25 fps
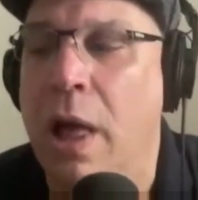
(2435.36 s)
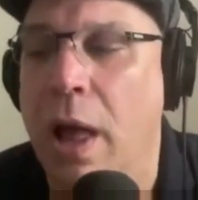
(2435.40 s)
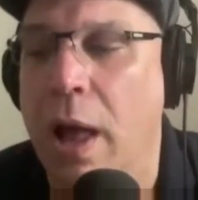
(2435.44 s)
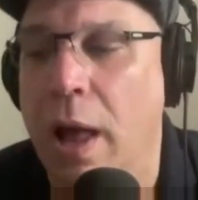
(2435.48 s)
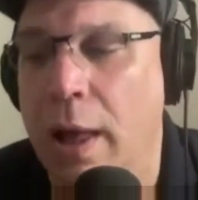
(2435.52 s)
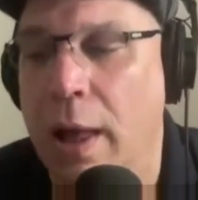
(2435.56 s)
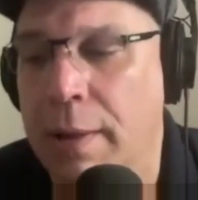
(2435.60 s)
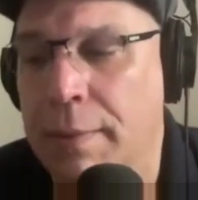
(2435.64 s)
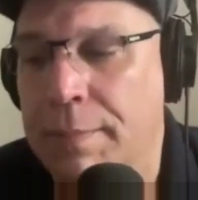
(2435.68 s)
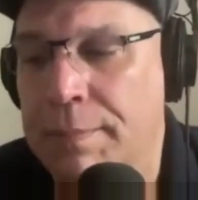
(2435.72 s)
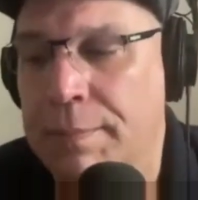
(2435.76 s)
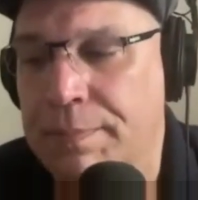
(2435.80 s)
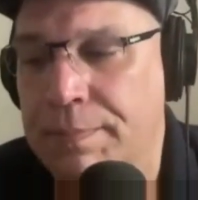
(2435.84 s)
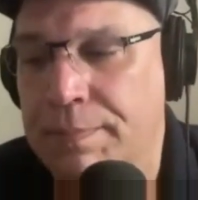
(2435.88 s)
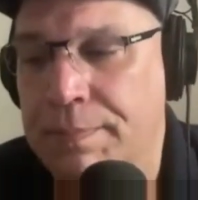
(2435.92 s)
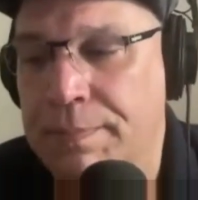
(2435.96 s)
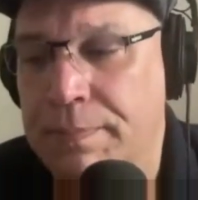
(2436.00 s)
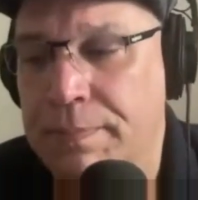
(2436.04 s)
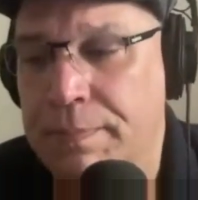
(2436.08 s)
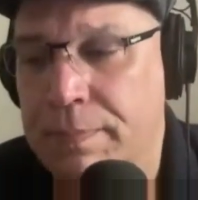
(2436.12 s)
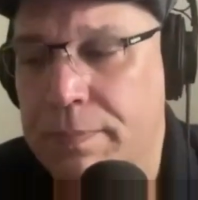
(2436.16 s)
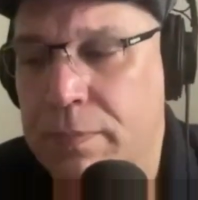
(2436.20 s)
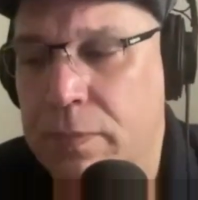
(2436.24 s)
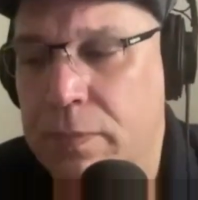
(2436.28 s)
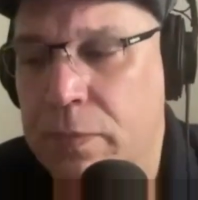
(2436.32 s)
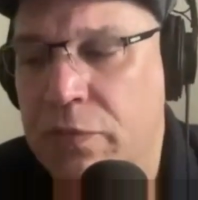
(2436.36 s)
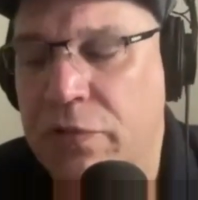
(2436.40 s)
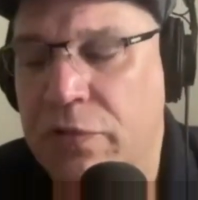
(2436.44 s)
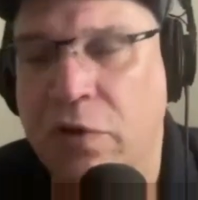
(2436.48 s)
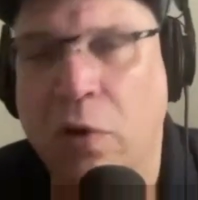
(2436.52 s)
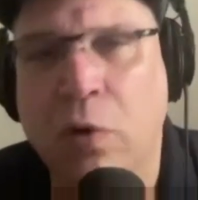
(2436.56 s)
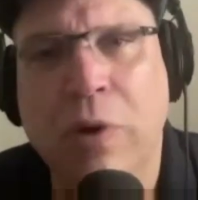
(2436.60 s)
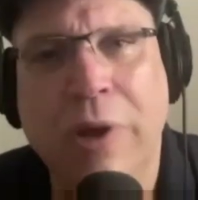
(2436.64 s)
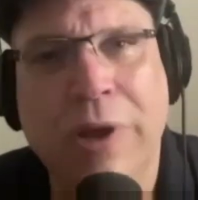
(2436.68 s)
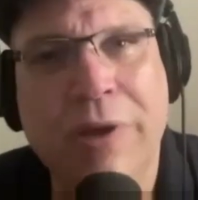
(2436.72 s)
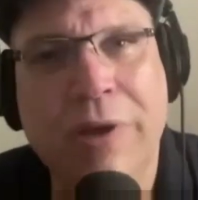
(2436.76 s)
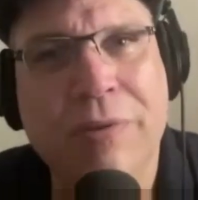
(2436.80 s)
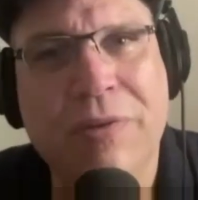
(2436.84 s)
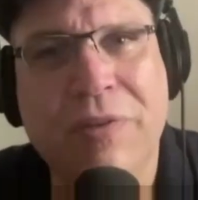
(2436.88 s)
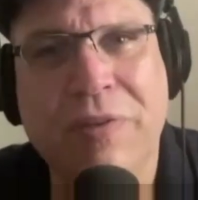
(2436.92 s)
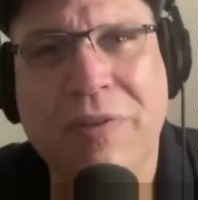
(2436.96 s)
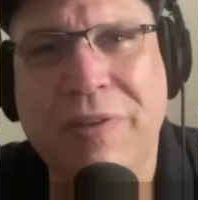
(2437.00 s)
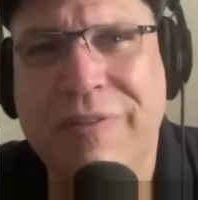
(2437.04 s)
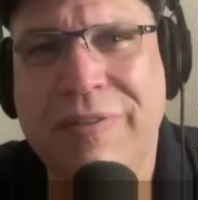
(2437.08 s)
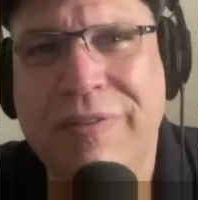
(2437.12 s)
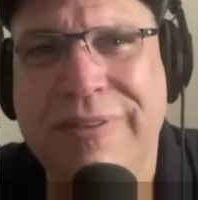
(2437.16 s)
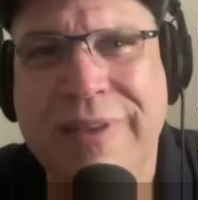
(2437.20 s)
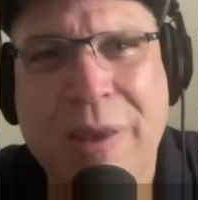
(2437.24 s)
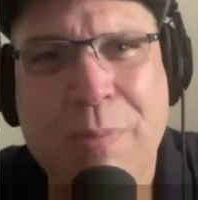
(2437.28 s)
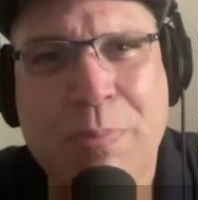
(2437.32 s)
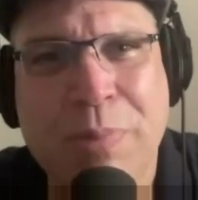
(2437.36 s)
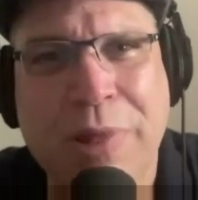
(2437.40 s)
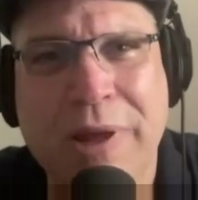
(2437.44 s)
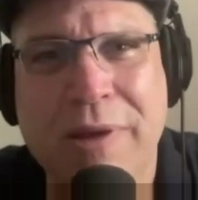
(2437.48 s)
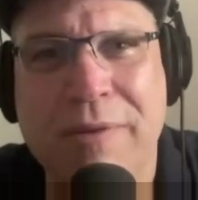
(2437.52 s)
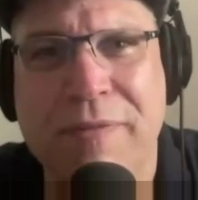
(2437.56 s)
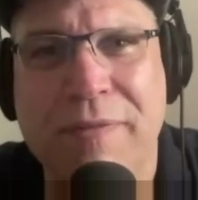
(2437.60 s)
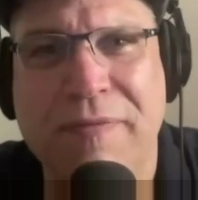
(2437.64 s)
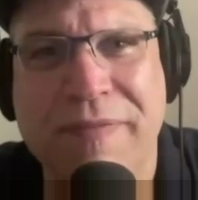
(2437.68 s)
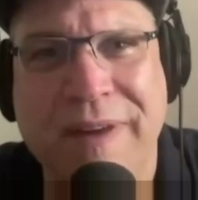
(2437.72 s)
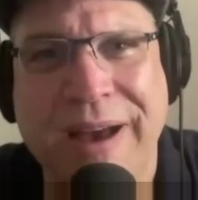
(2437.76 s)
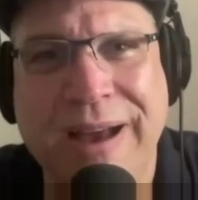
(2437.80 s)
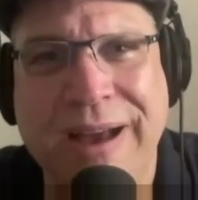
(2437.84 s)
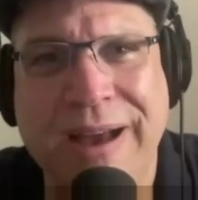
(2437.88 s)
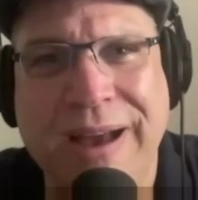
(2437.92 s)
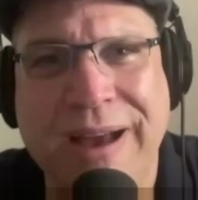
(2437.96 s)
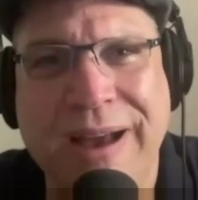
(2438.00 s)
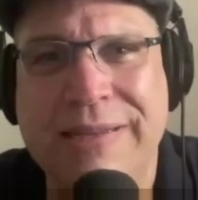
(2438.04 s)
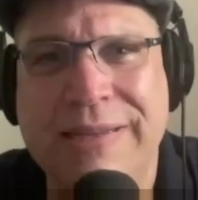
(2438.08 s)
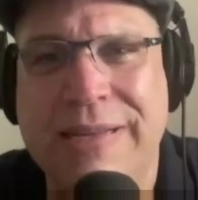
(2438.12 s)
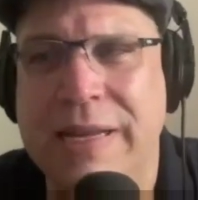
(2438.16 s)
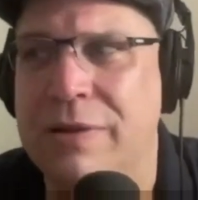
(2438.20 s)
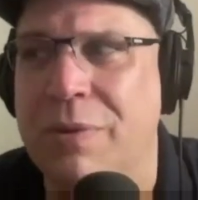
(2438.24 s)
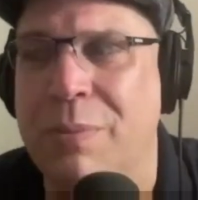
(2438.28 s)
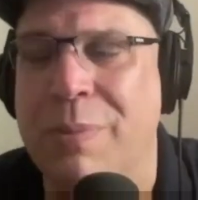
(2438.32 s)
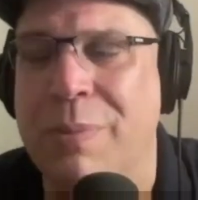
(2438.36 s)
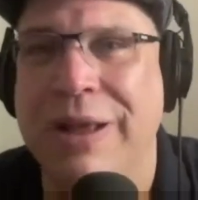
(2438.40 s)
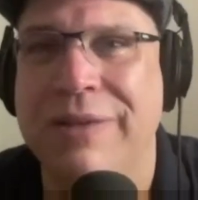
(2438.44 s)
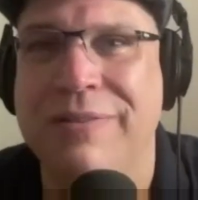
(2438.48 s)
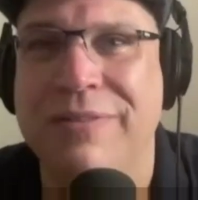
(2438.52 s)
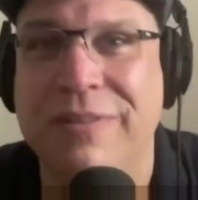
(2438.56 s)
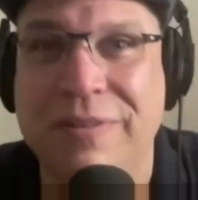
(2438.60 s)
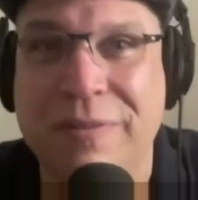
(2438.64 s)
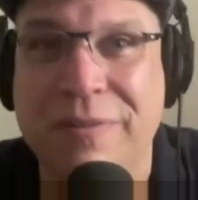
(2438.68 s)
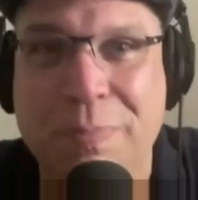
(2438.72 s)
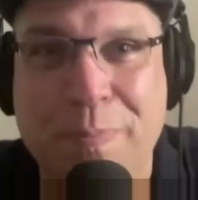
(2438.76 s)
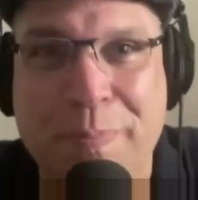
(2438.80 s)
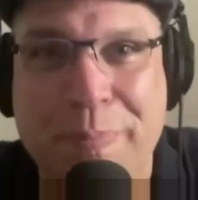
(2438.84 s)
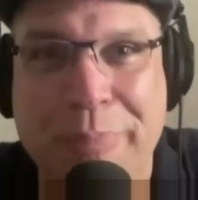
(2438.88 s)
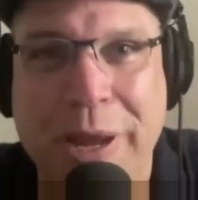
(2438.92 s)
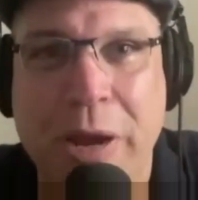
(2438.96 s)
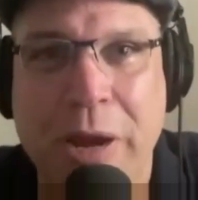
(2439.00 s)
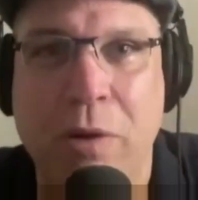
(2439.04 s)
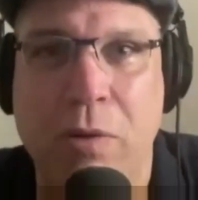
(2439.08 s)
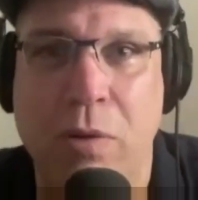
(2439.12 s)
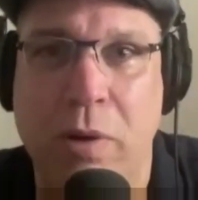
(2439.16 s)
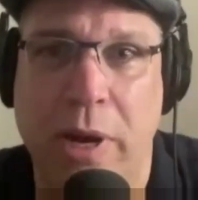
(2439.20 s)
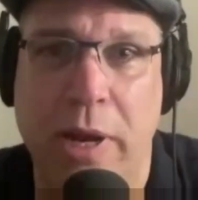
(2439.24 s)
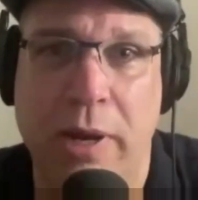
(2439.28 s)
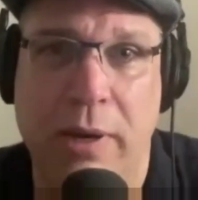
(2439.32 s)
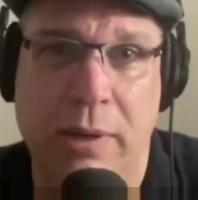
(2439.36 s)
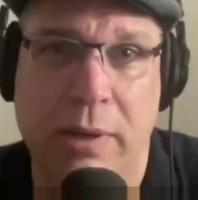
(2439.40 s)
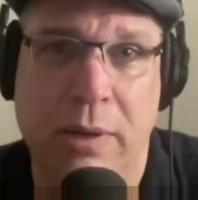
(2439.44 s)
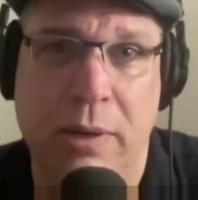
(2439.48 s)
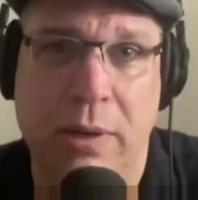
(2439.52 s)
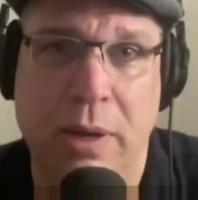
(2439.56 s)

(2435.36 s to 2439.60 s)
So it was just deeply affecting to my spirit,